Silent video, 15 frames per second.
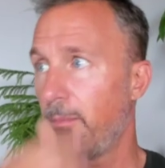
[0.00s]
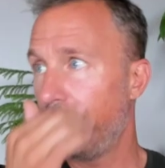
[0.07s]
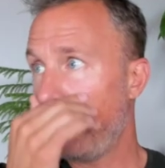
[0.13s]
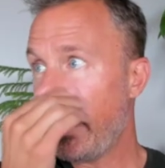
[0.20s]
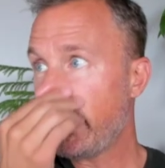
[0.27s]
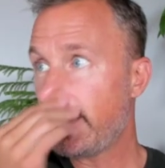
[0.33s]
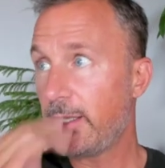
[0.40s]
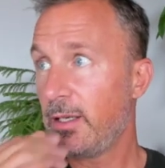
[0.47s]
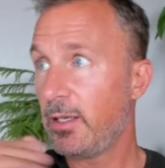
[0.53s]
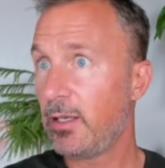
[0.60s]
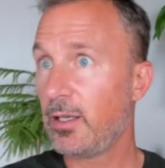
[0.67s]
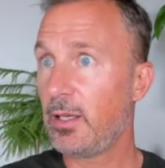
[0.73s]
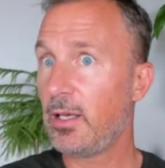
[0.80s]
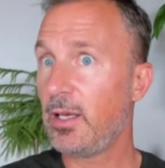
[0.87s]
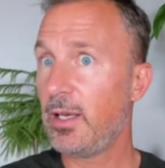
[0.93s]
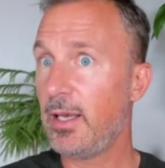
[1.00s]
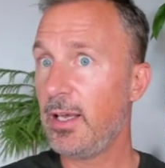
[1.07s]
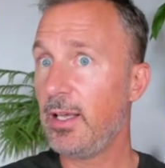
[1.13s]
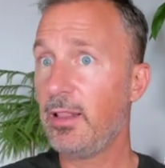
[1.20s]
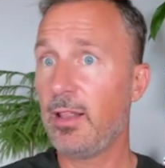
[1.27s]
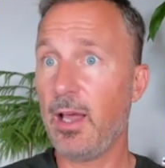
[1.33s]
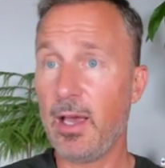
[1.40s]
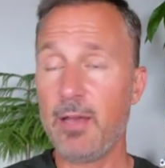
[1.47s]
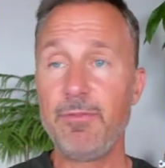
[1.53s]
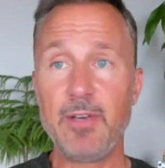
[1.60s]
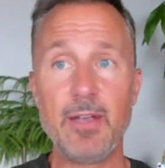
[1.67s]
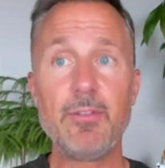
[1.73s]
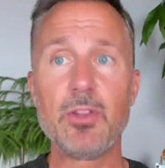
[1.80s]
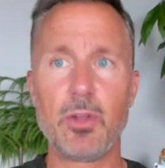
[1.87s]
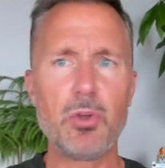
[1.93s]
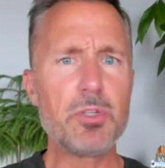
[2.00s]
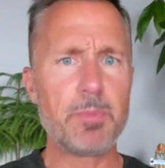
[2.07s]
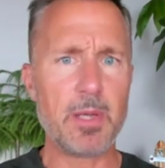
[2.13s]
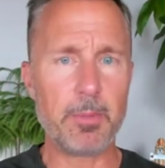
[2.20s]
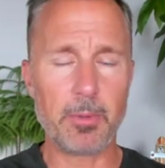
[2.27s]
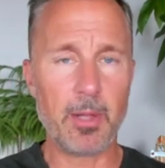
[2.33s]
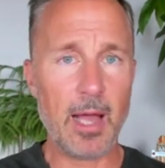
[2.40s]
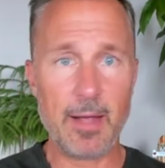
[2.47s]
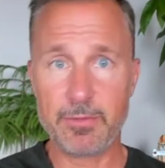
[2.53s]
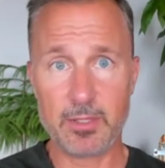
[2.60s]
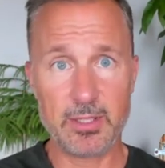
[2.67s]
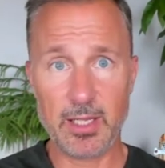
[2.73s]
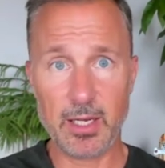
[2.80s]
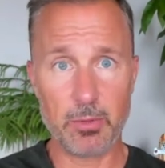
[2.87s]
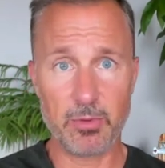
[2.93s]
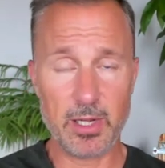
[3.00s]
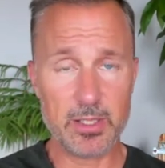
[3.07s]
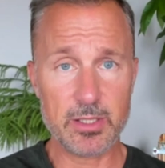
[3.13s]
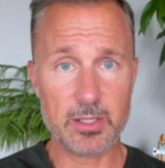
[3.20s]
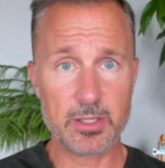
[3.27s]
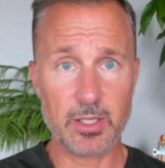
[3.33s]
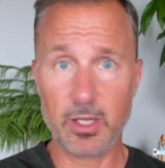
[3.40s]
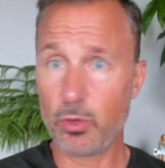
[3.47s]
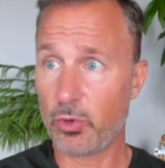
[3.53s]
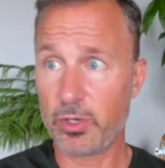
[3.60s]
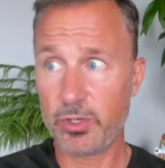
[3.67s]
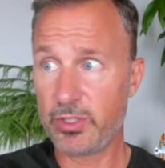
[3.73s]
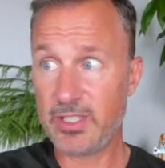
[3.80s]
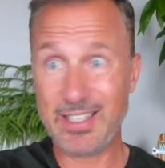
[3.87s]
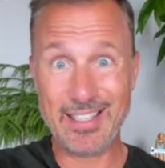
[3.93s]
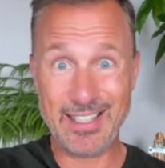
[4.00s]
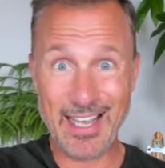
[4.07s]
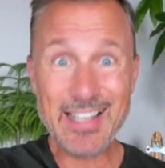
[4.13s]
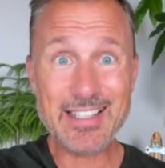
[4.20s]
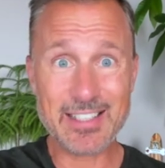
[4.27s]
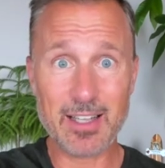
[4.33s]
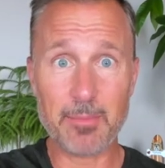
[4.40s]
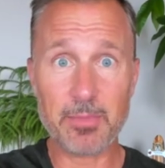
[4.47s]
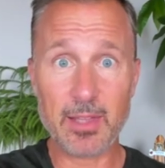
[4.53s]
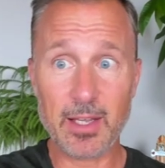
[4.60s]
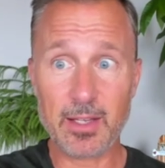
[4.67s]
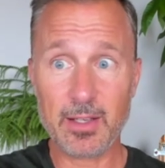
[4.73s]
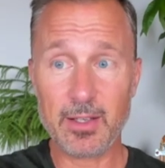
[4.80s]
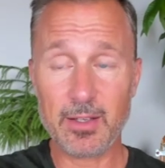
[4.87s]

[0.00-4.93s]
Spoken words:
But in life, even those people have to take risks in order to get something.